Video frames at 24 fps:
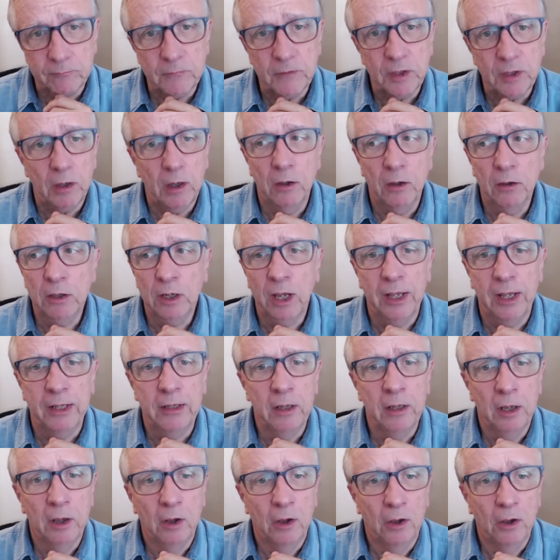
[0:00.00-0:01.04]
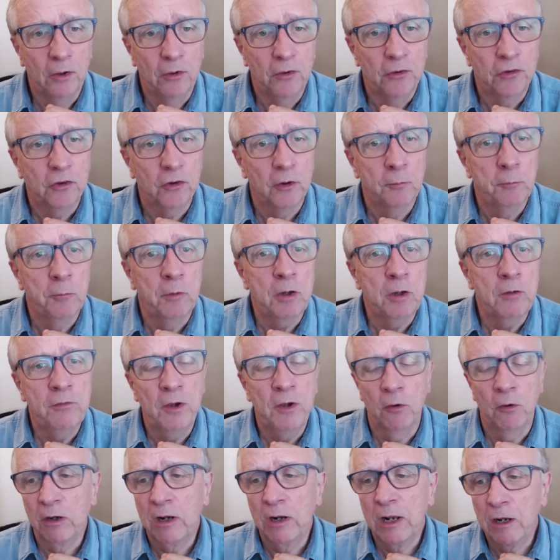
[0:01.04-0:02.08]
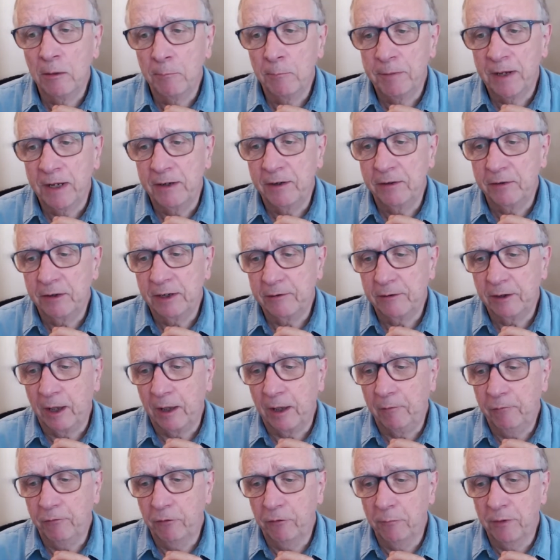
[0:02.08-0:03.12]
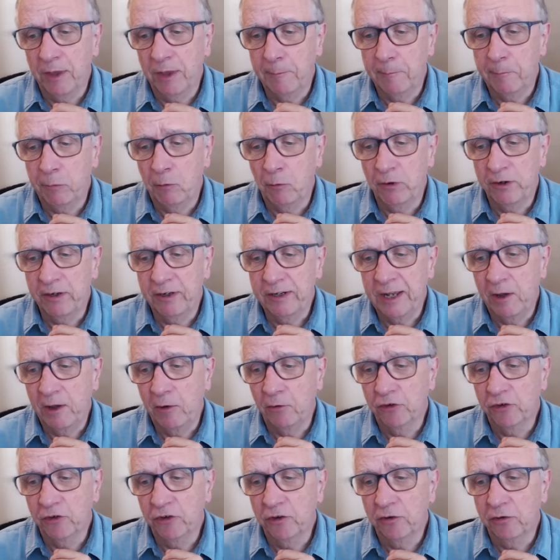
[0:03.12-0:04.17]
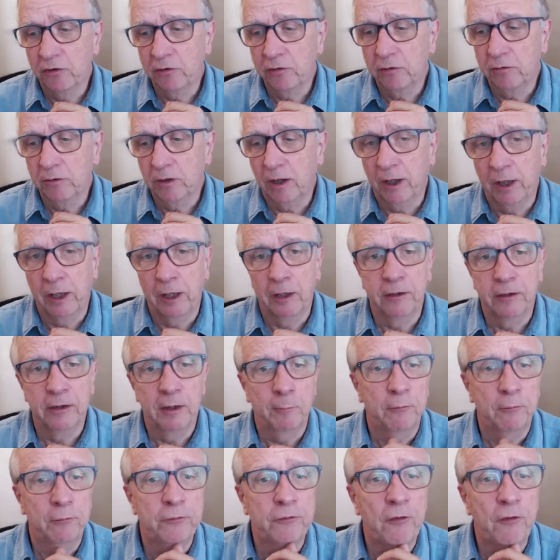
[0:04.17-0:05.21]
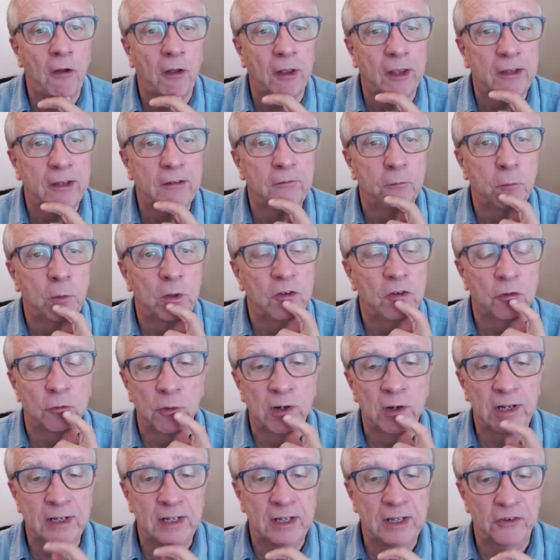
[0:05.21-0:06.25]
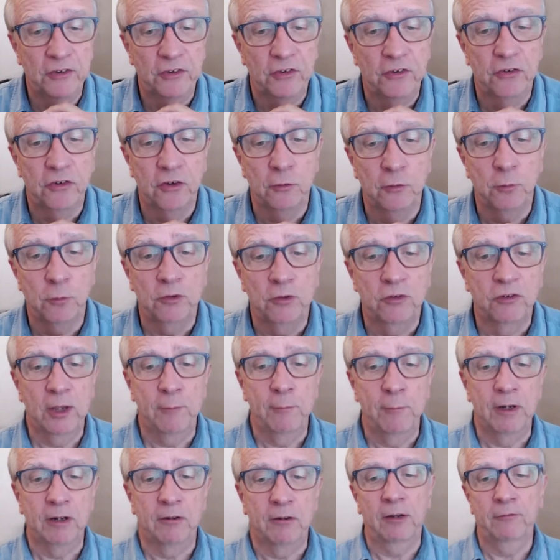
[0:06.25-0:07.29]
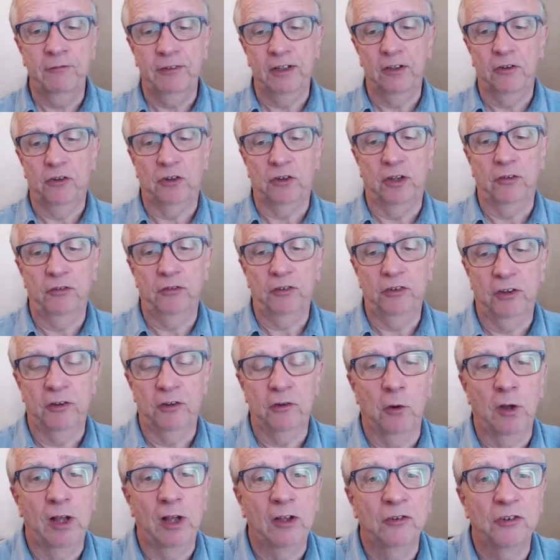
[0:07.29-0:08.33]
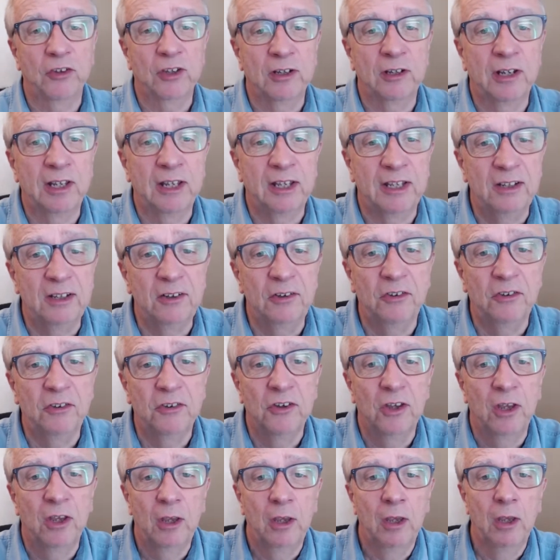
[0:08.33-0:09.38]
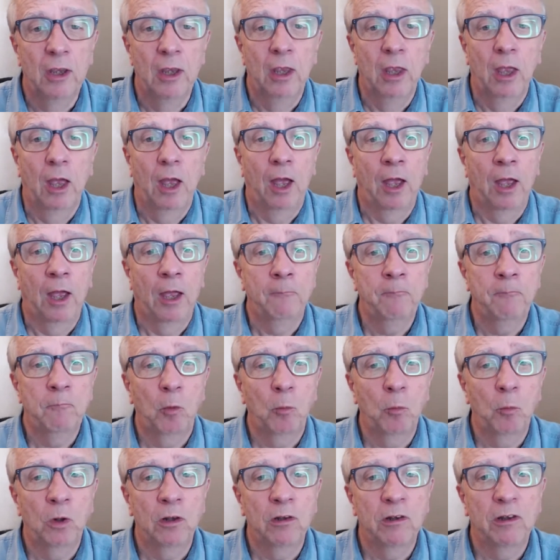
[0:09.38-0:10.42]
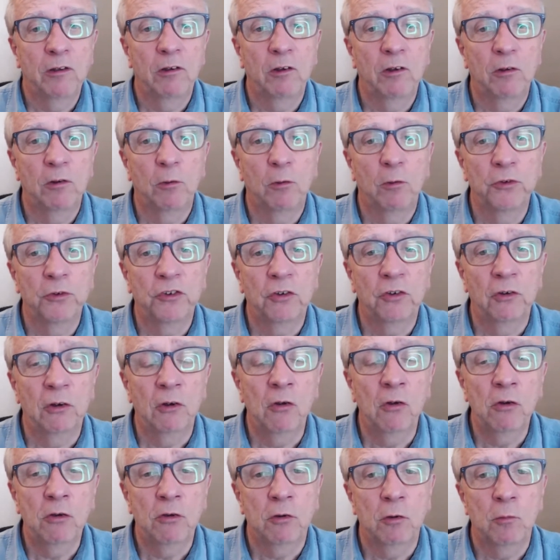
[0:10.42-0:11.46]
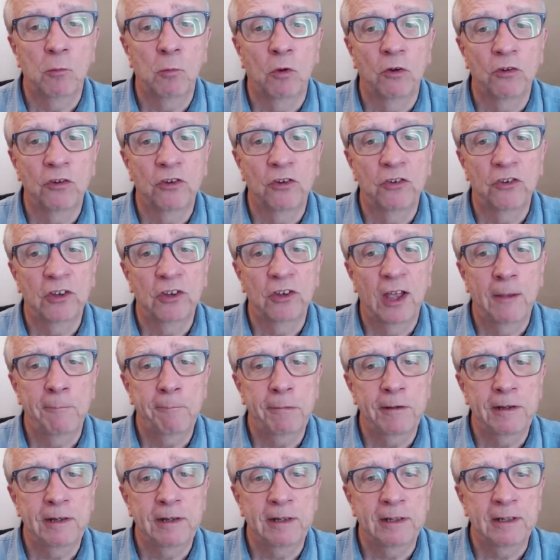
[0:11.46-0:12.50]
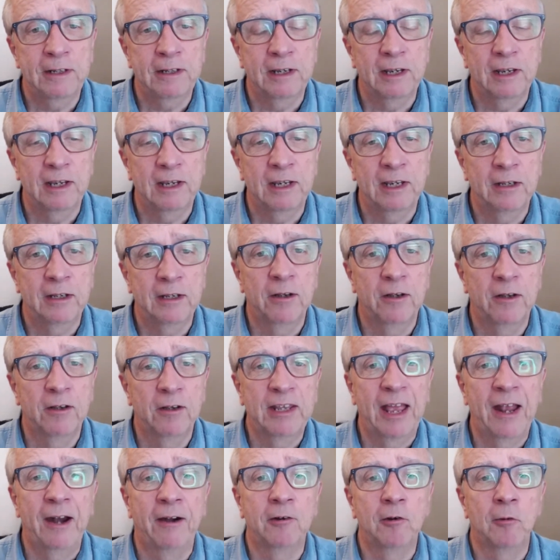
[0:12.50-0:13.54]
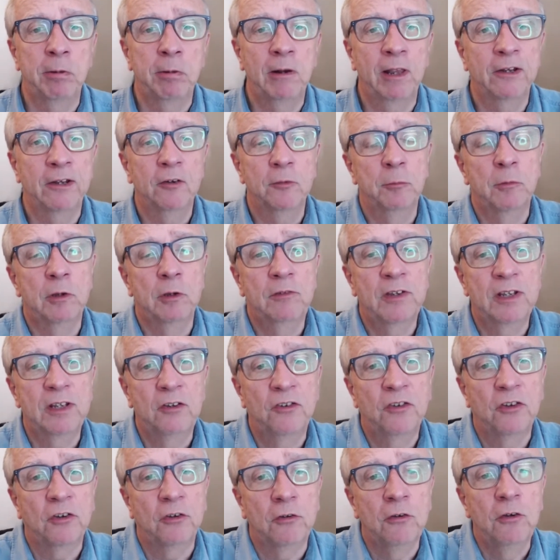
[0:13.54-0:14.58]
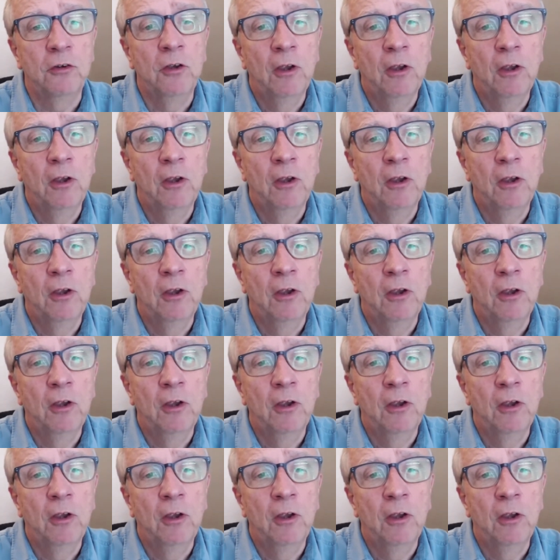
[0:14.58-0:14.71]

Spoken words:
Okay, sort of moving on a little bit from that point now to number 5, which really is to do with demographic shifts and your housing needs. Well, also look at what is happening in the area you're planning to move into